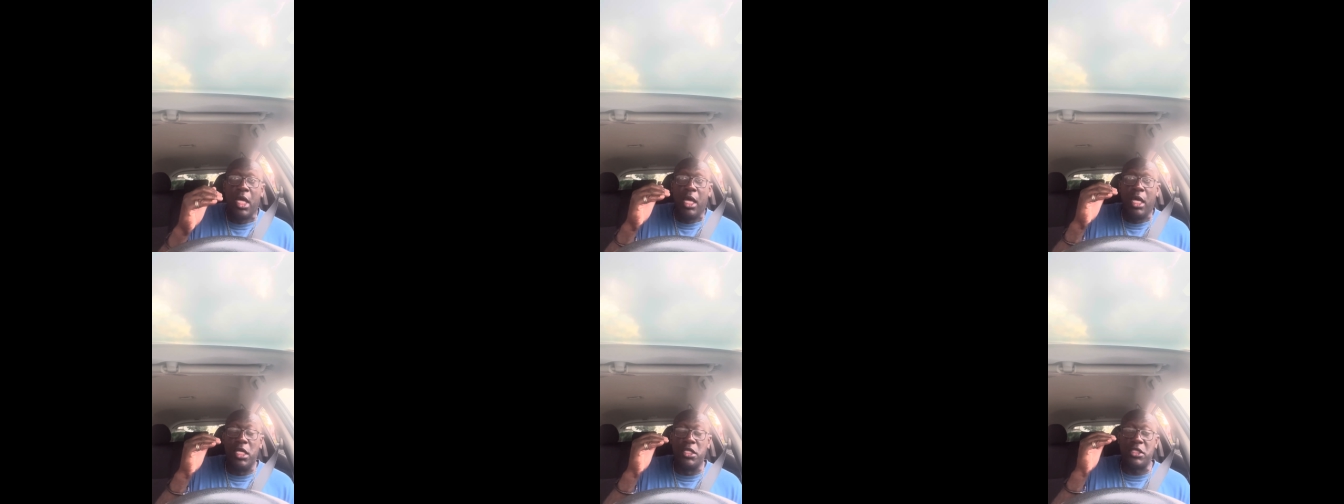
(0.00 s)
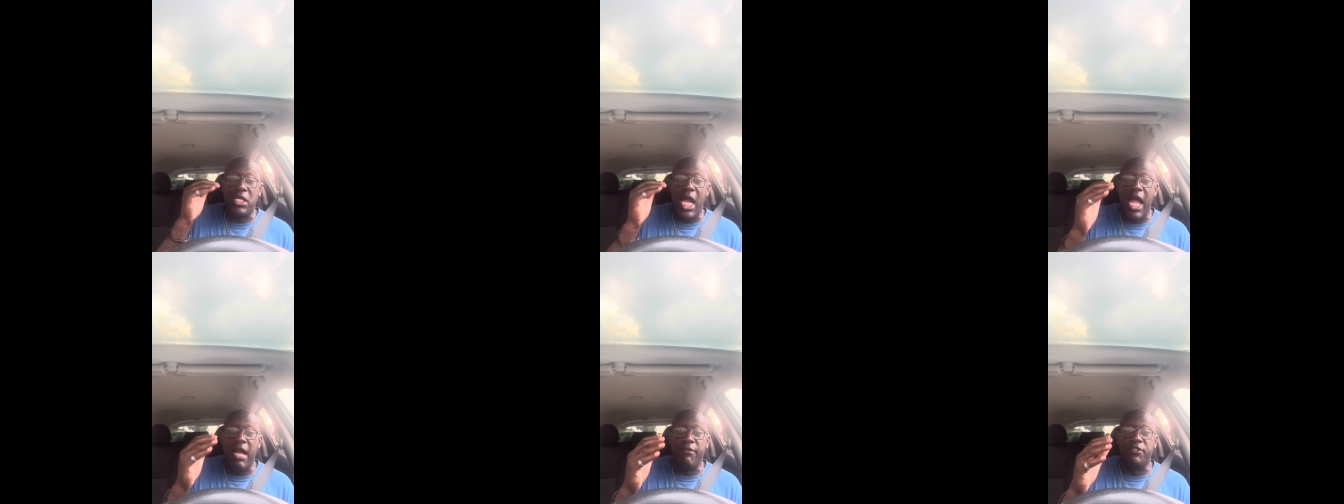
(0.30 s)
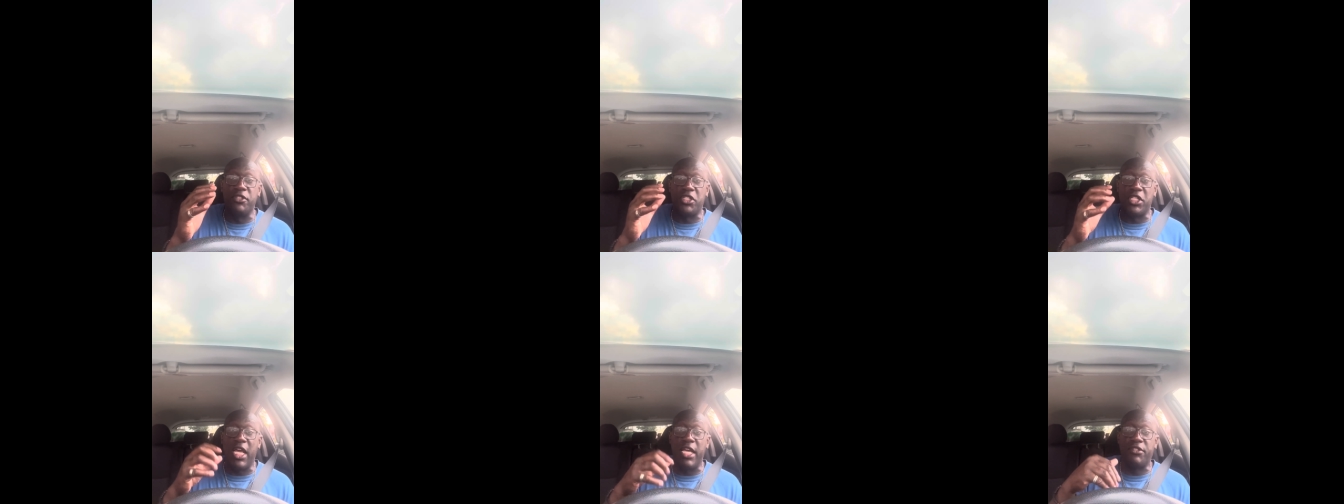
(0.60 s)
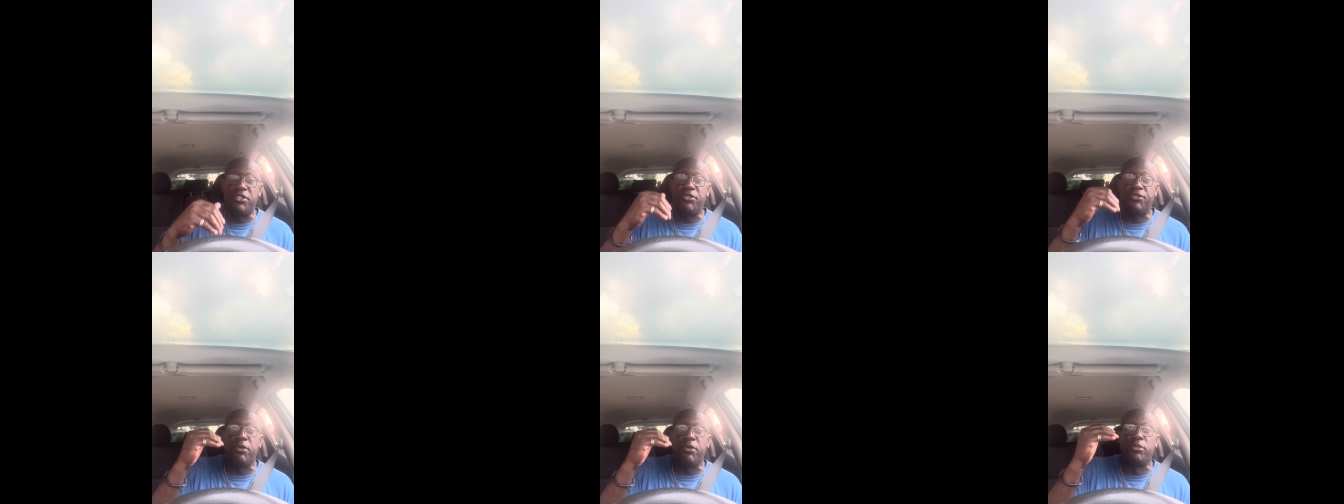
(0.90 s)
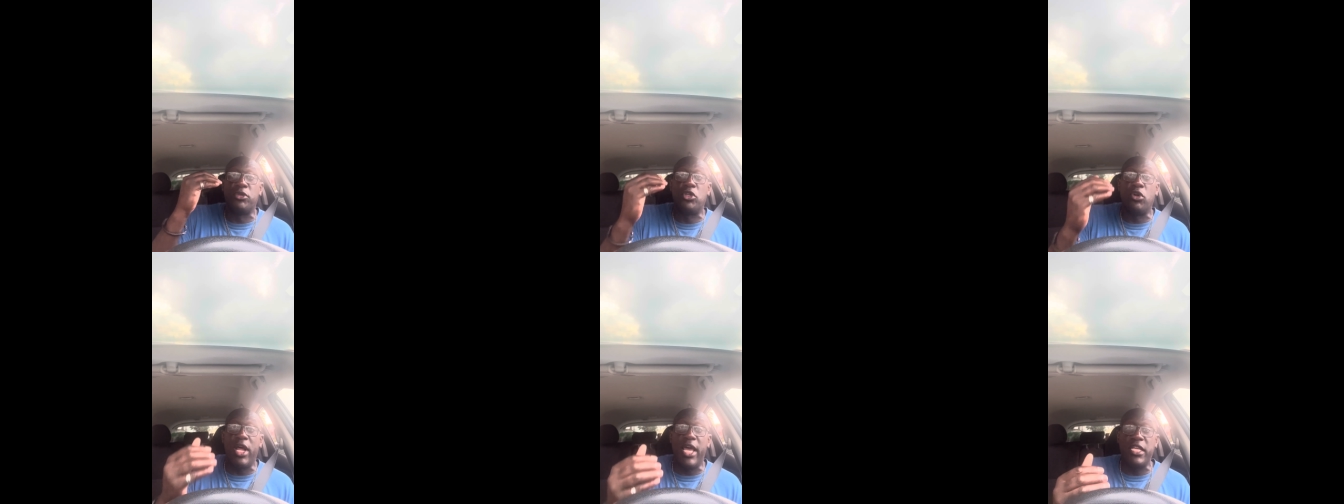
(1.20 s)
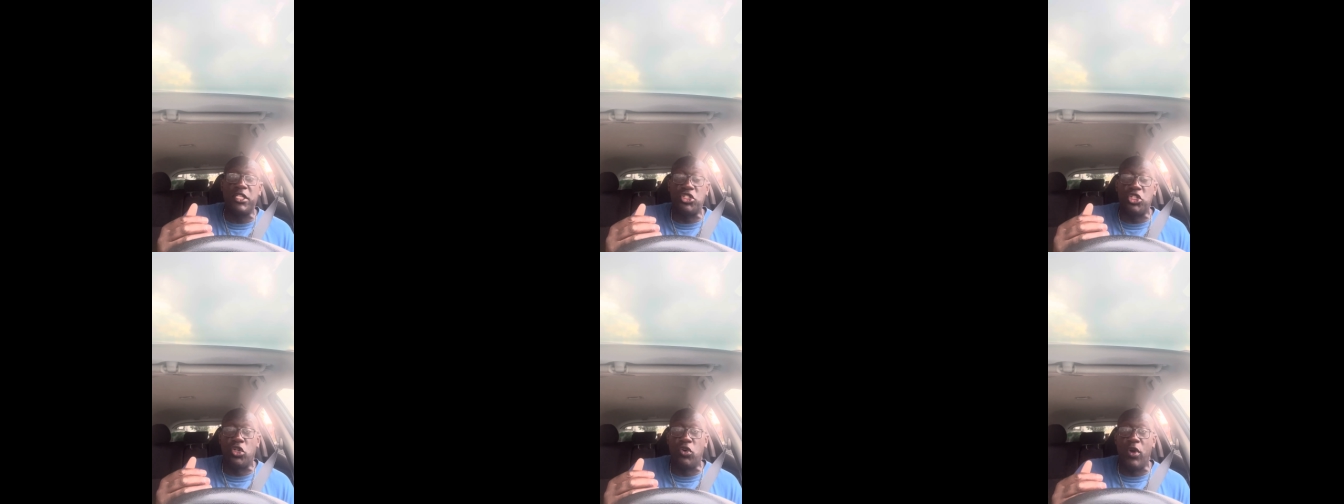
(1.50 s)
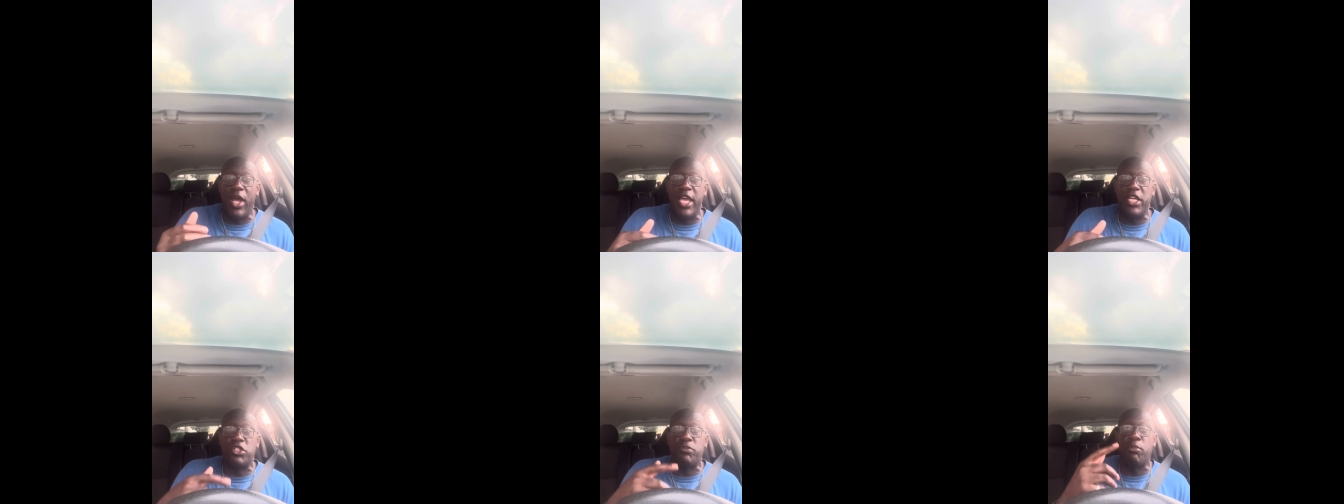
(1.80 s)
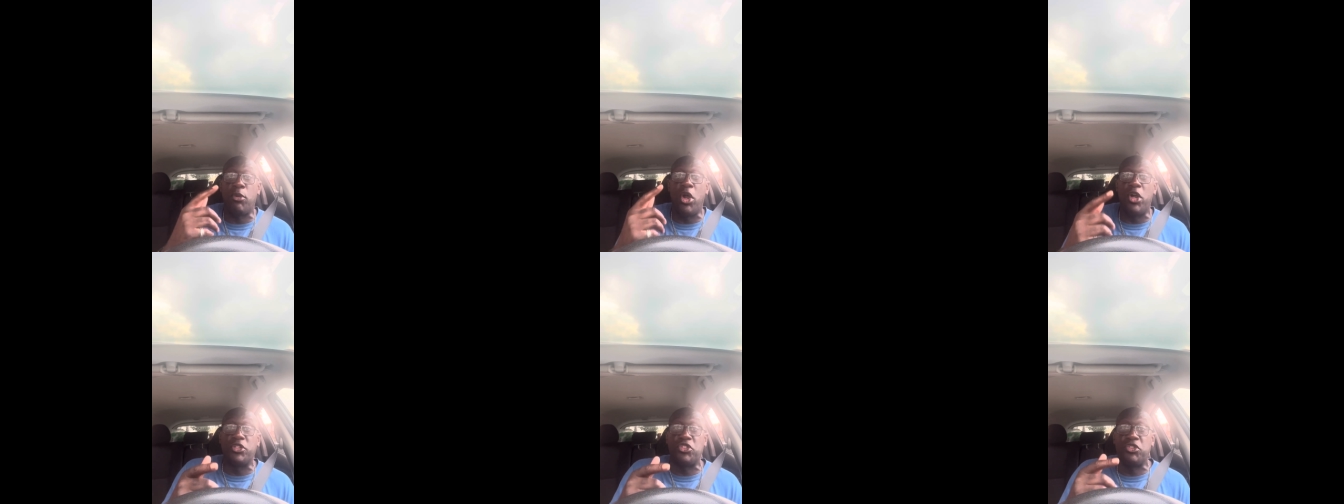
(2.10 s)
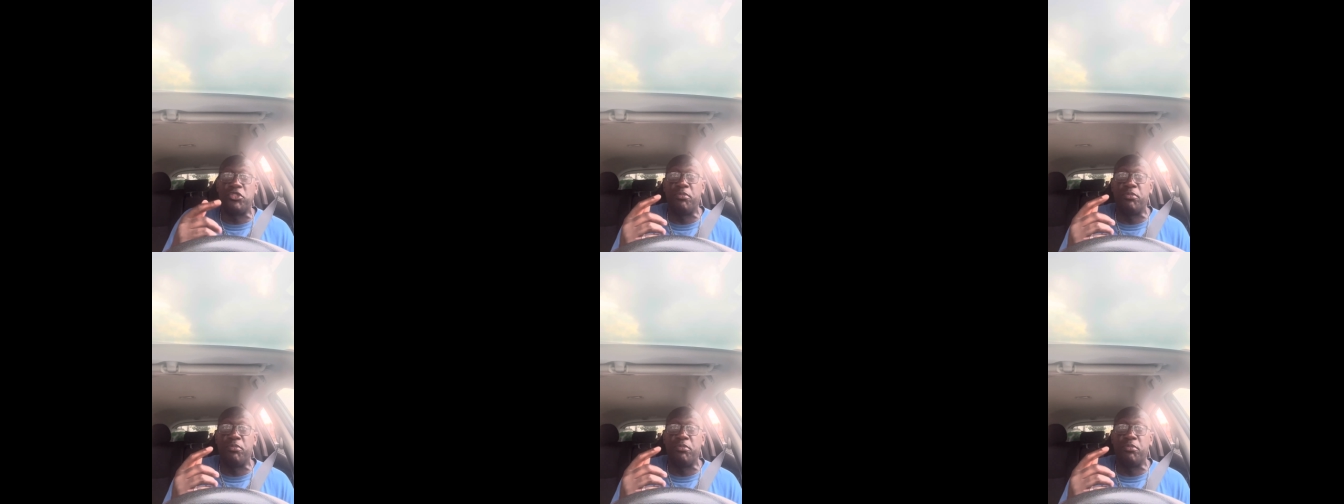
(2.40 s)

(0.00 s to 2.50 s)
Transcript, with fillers: his conversation from grace to grace, mercy,